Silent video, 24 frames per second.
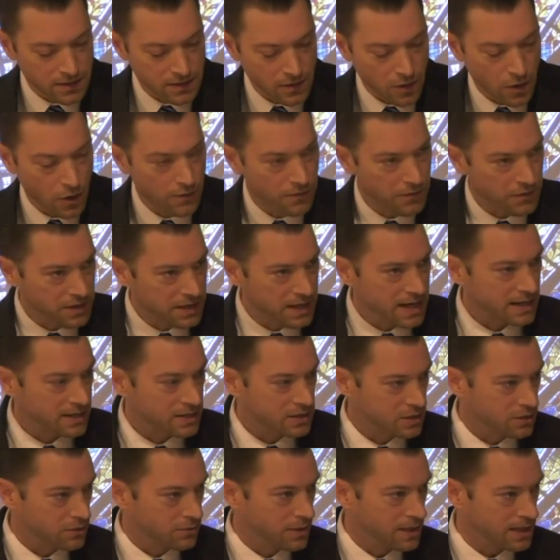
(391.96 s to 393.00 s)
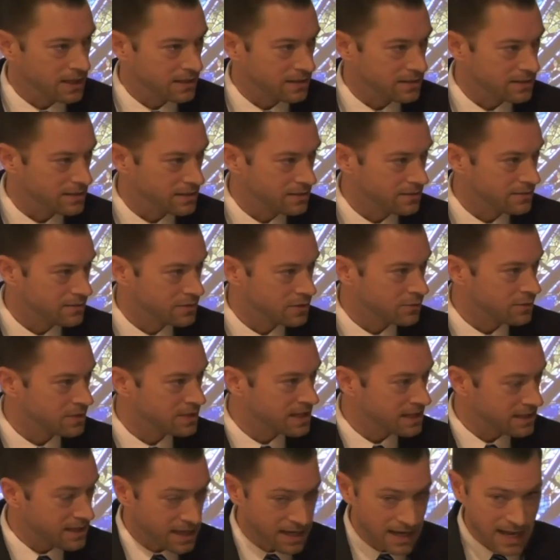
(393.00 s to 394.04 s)
over the next two weeks. So we
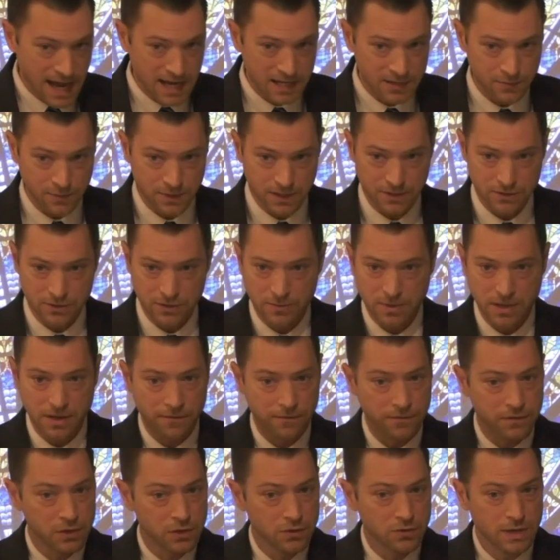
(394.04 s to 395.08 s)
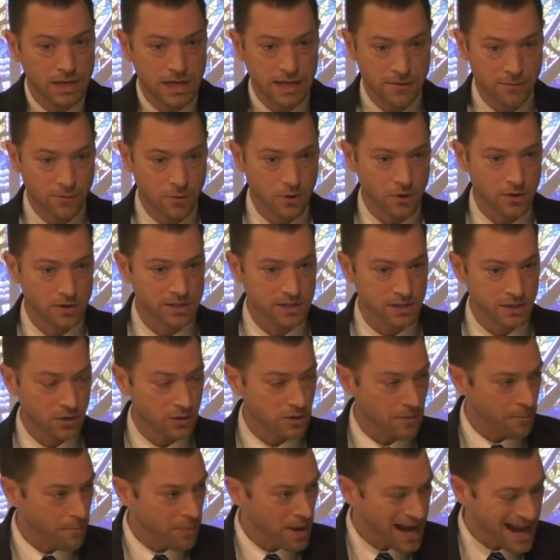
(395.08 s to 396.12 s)
said that last week. There's going to be a few key words that are going
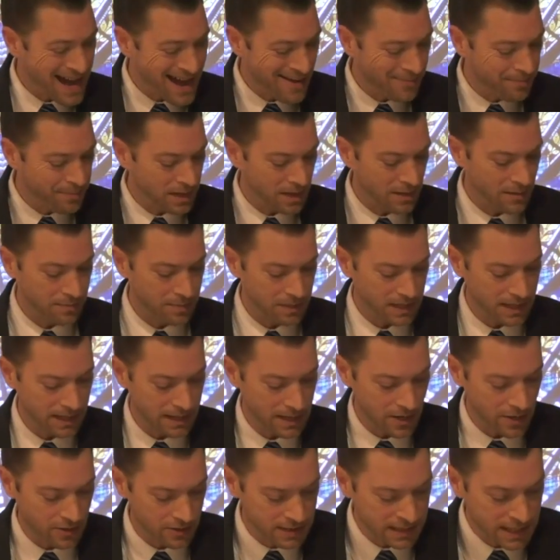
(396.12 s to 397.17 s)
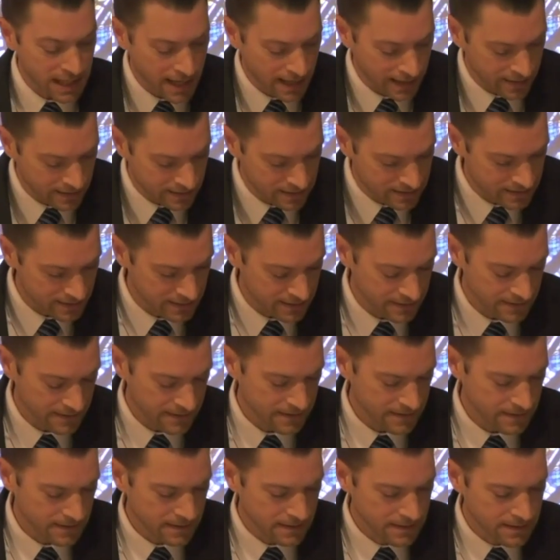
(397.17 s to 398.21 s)
to pop up in our text.
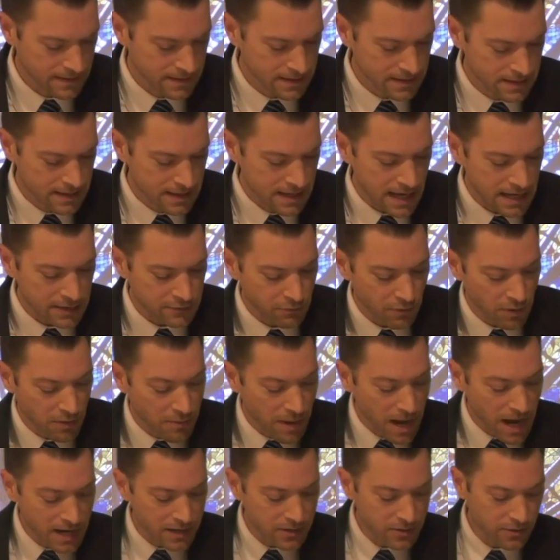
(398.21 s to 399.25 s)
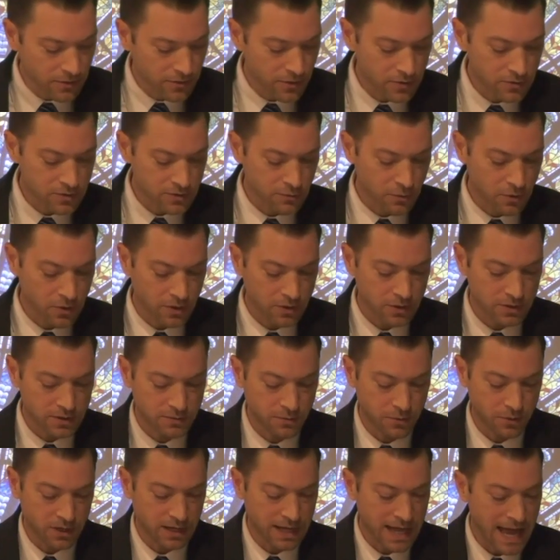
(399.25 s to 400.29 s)
As a reminder, those words
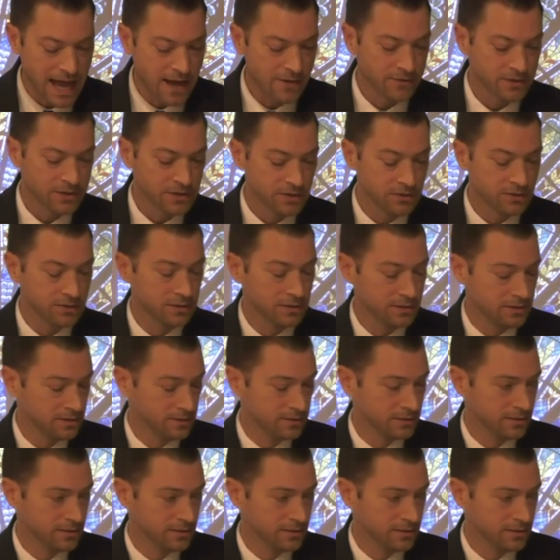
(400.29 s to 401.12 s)
were counsel,